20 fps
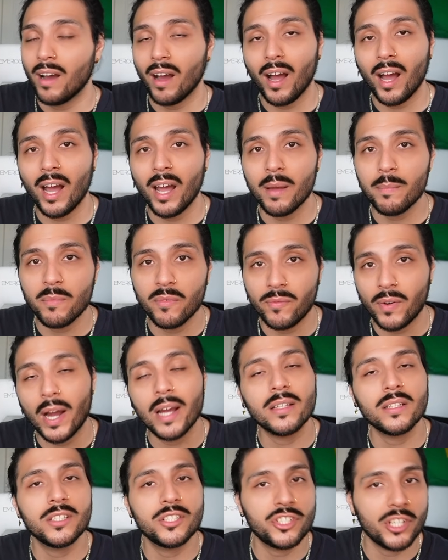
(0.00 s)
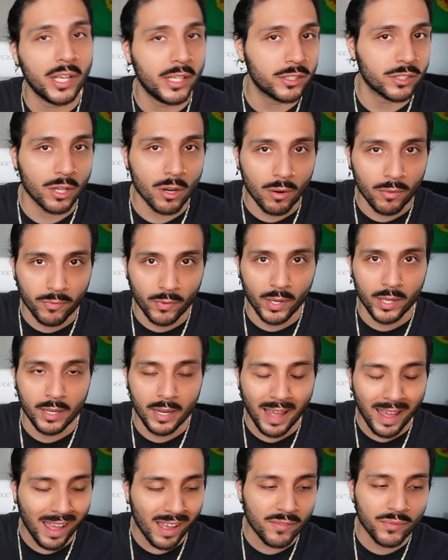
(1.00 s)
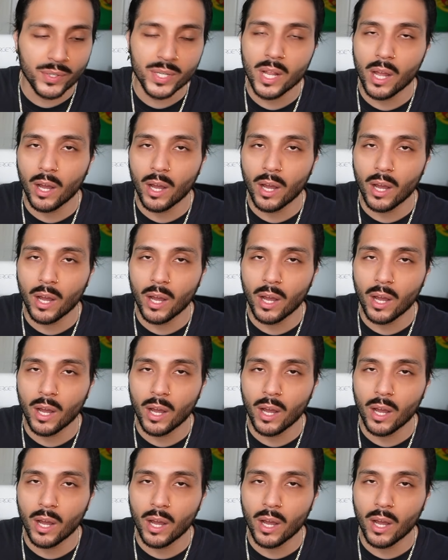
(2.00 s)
I'm Violent J's girlfriend. Every